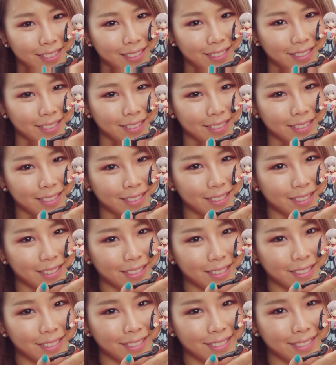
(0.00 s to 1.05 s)

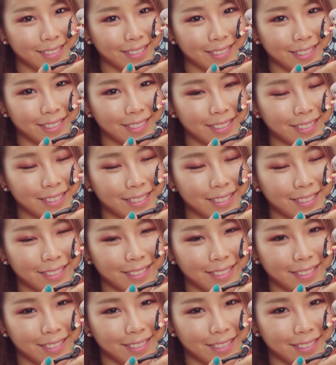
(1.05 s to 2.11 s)

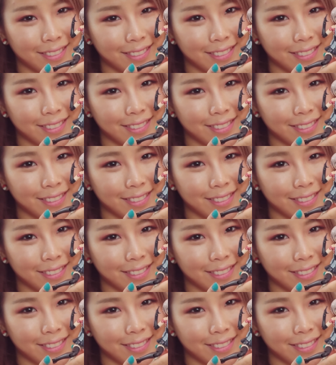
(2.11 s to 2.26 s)
(silence)